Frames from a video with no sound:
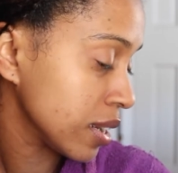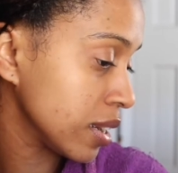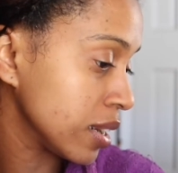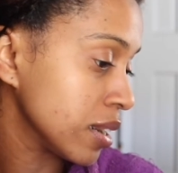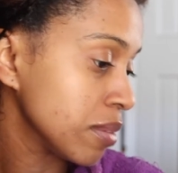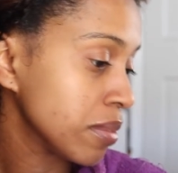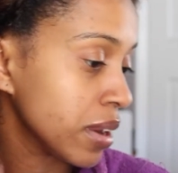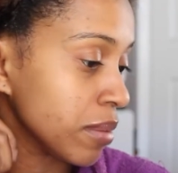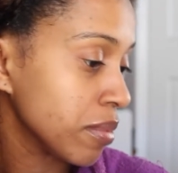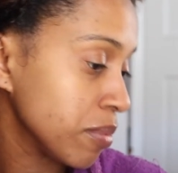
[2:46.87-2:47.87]
Um,
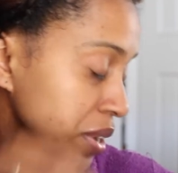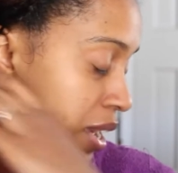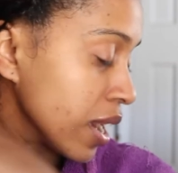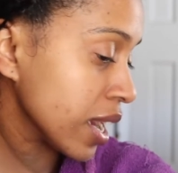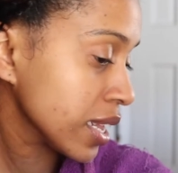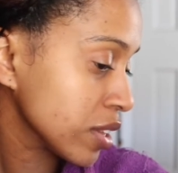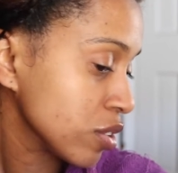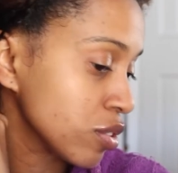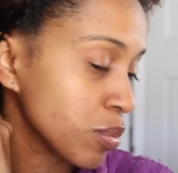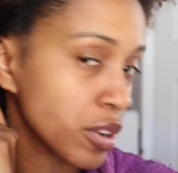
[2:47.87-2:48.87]
but yeah, I like to
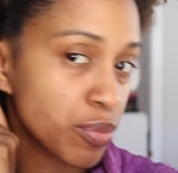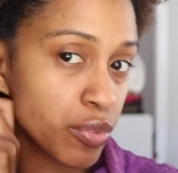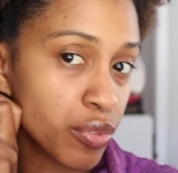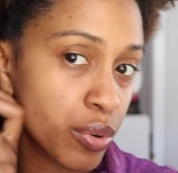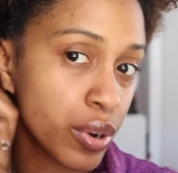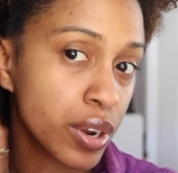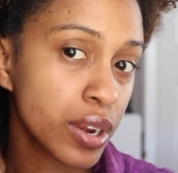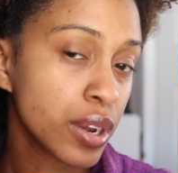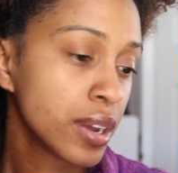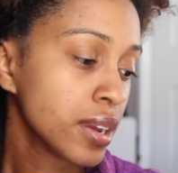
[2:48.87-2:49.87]
use the brush before,
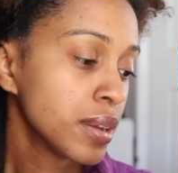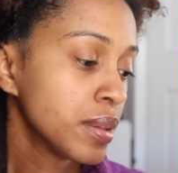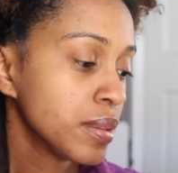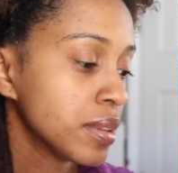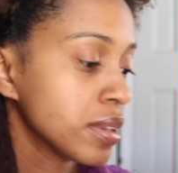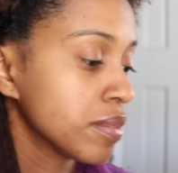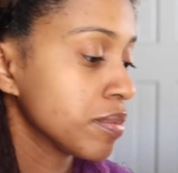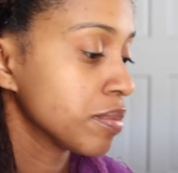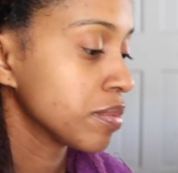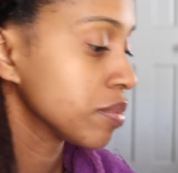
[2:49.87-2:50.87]

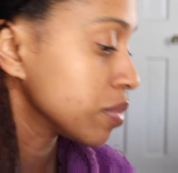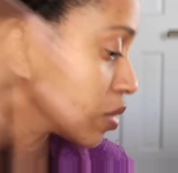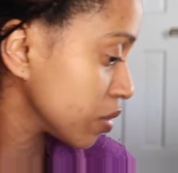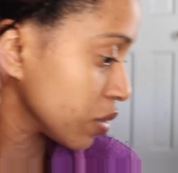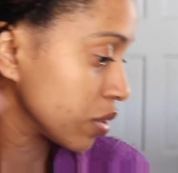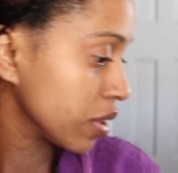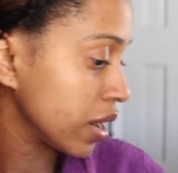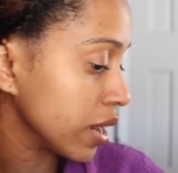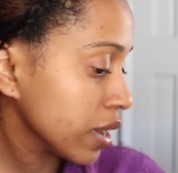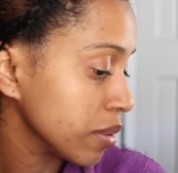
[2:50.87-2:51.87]
before
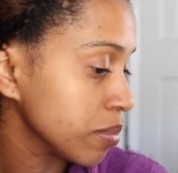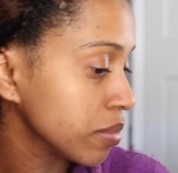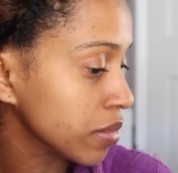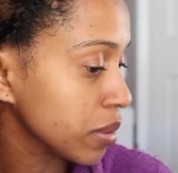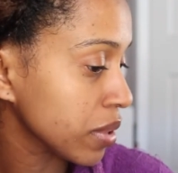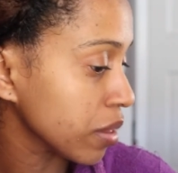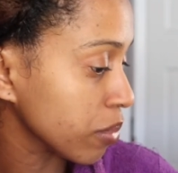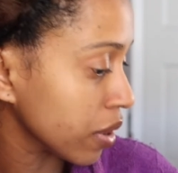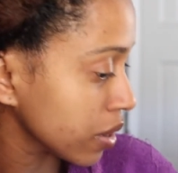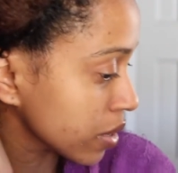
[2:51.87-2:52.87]
I apply the
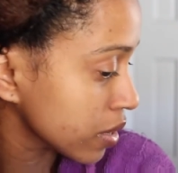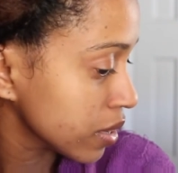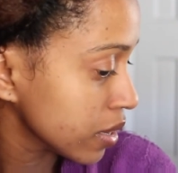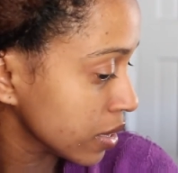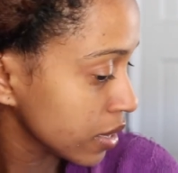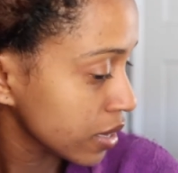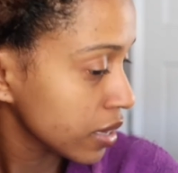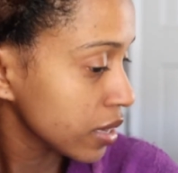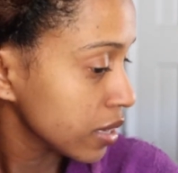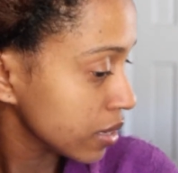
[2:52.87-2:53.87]
product.
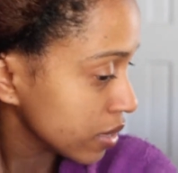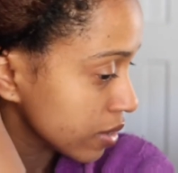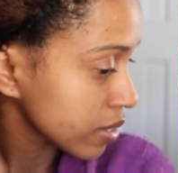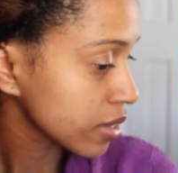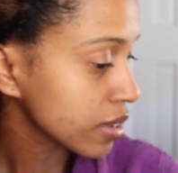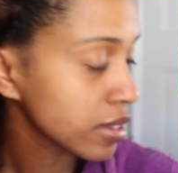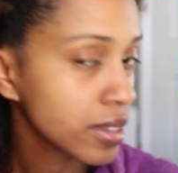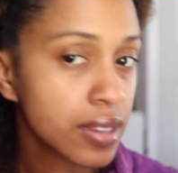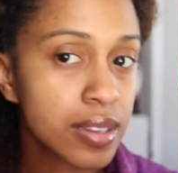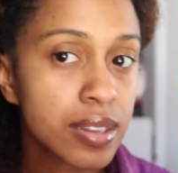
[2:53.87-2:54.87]
Just
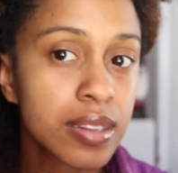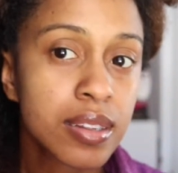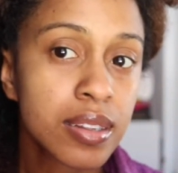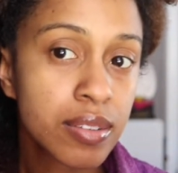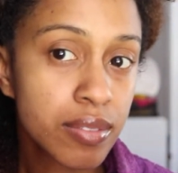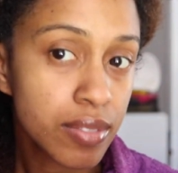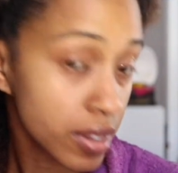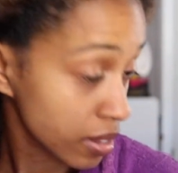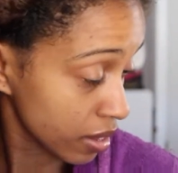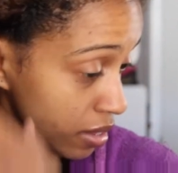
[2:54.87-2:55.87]
because I
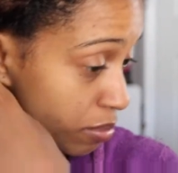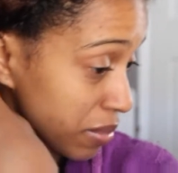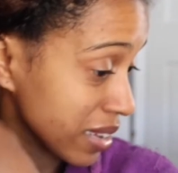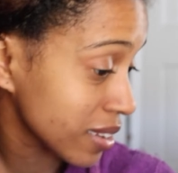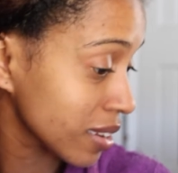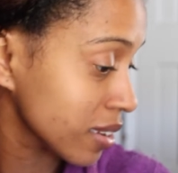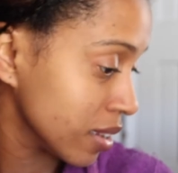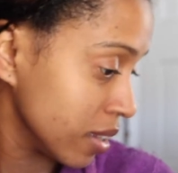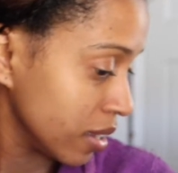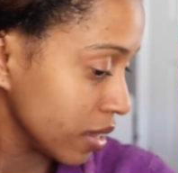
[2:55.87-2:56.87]
know that's better
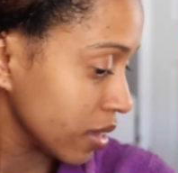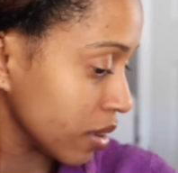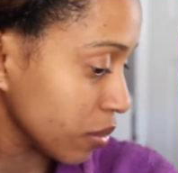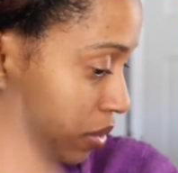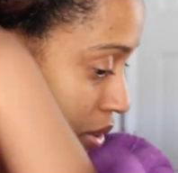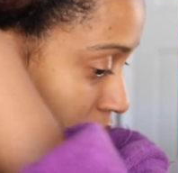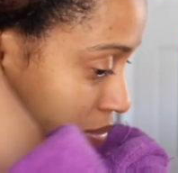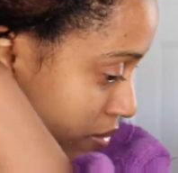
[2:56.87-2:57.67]
that way.